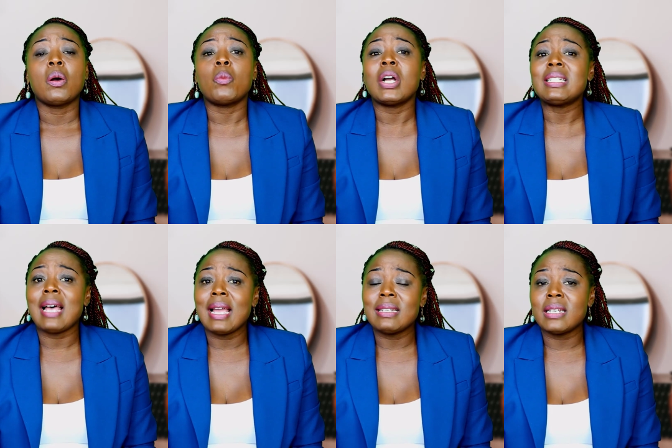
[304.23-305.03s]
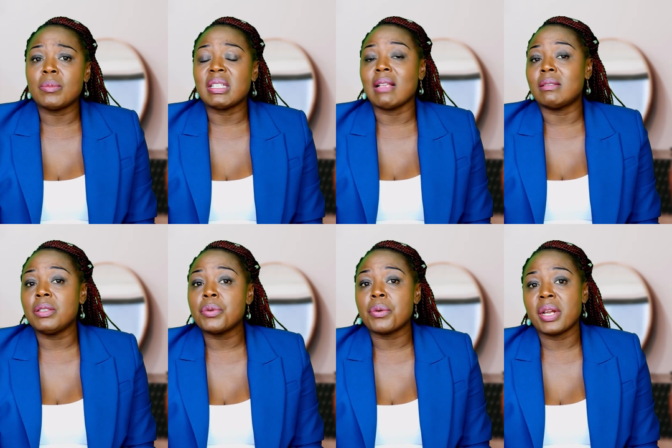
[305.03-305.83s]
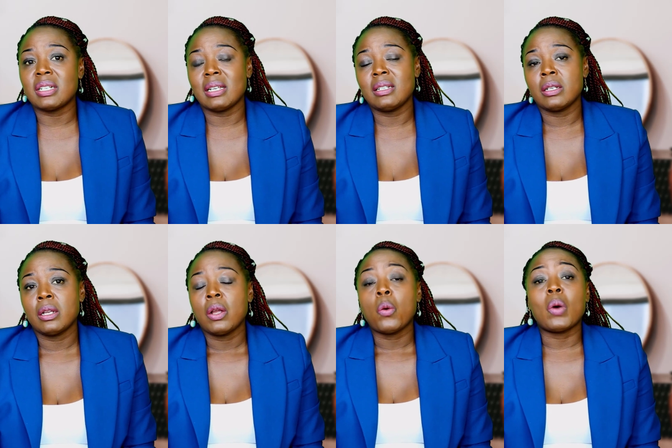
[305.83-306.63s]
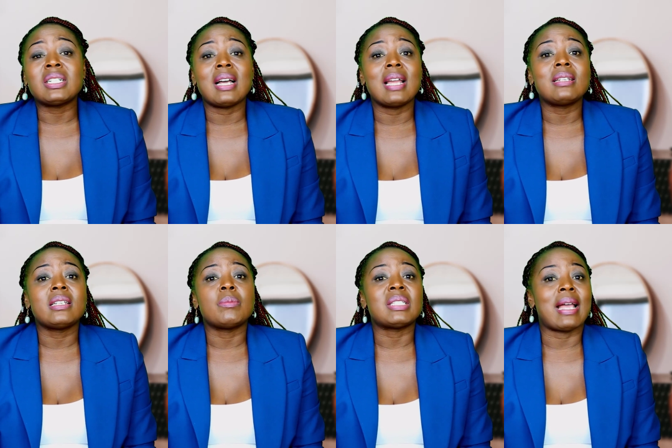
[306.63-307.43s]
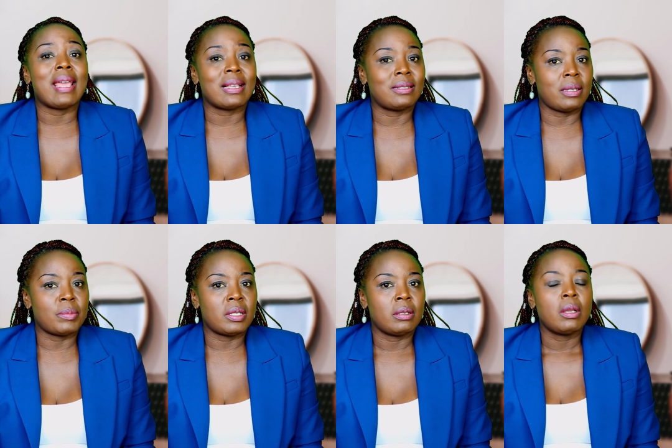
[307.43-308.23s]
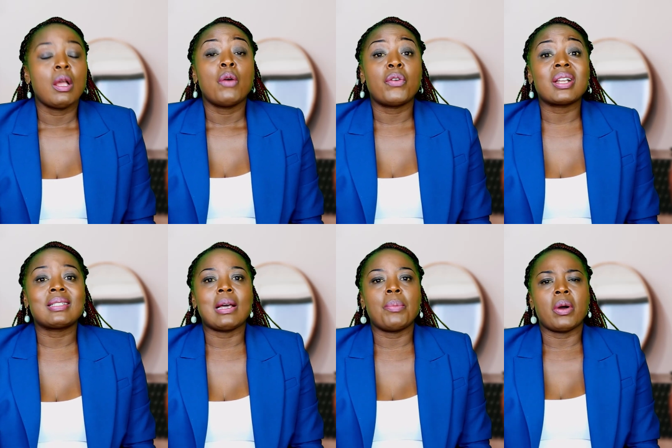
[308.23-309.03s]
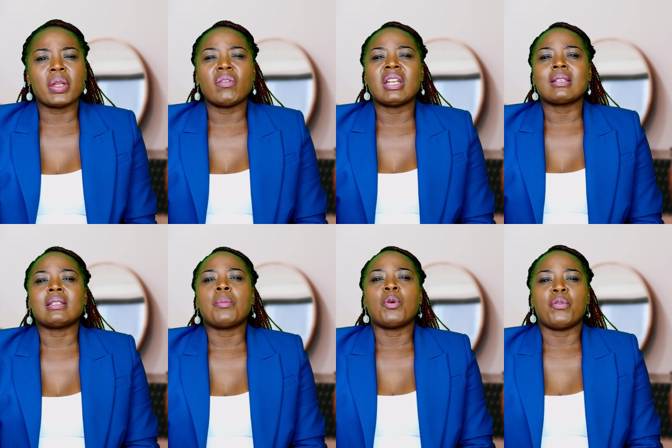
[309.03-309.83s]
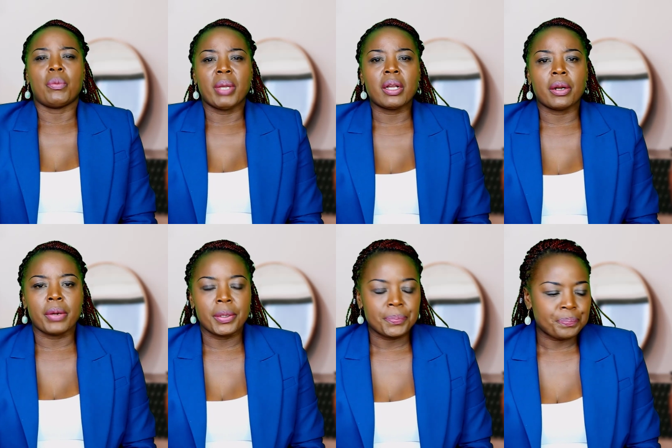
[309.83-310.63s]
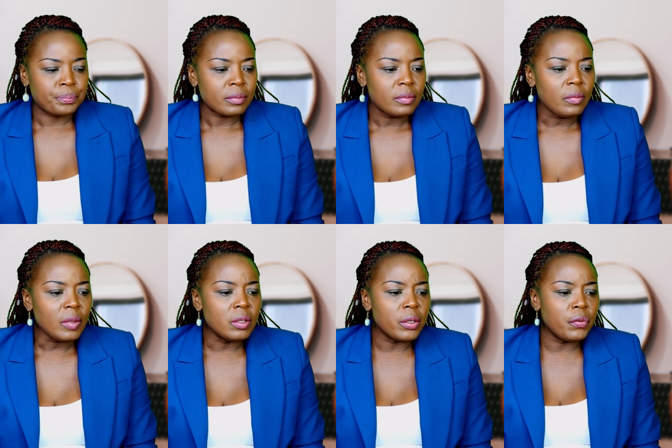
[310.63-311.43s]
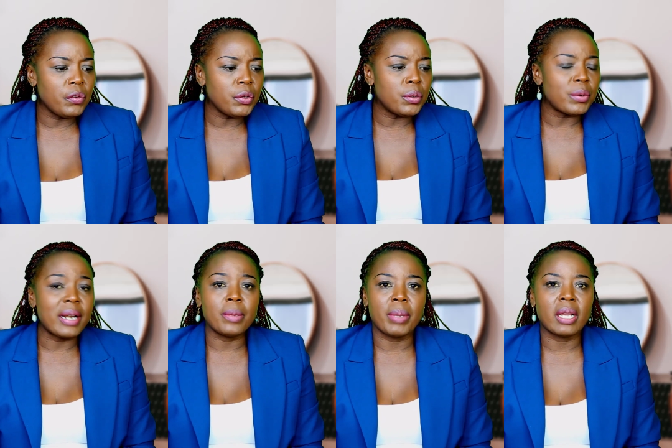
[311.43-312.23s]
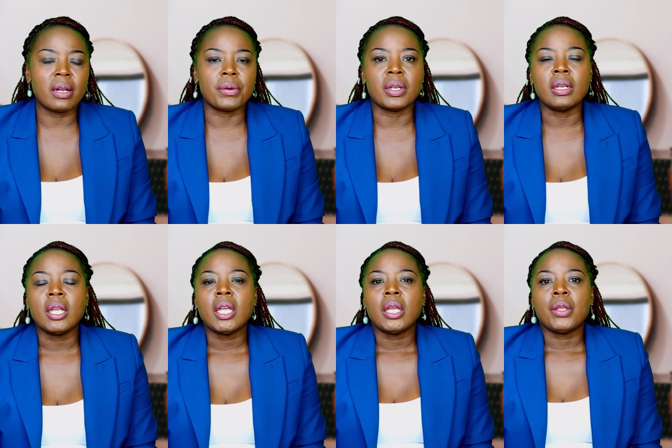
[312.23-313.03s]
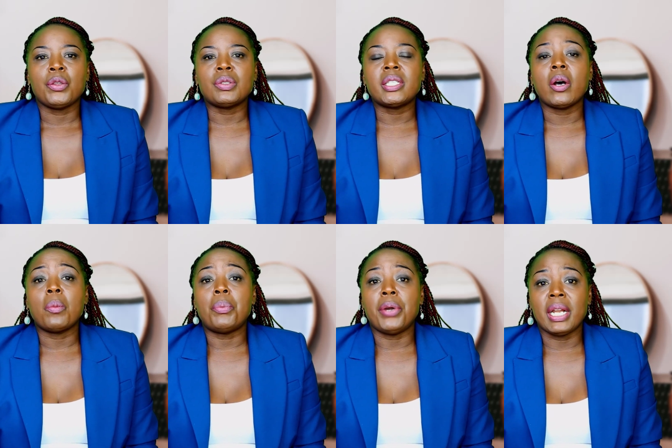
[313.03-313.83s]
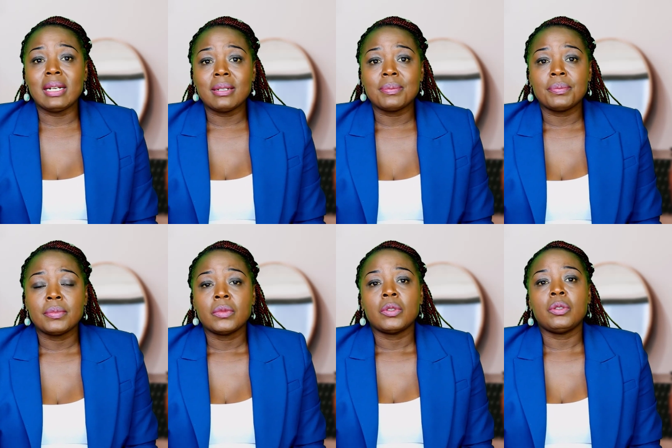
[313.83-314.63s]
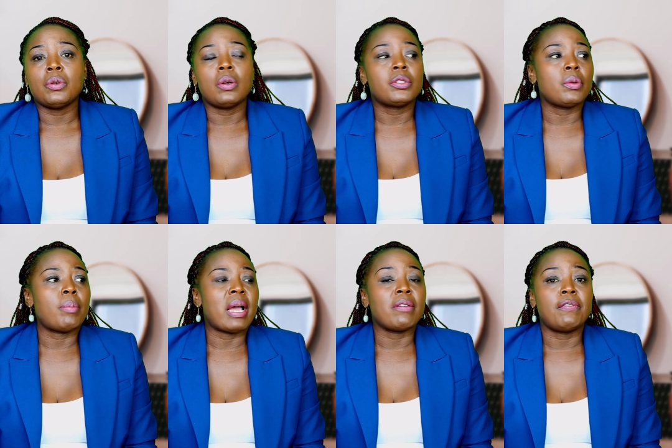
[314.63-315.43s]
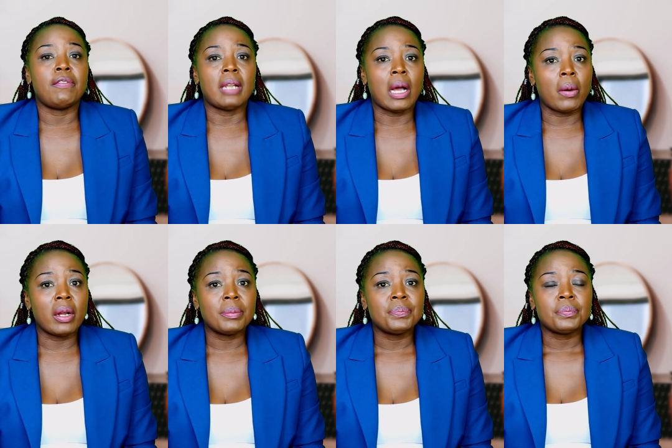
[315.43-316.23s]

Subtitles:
what items are zero rated, what items are exempt. For example, I'll give an example of a bakery. So if you run a bakery, you sell bread, you also buy flour,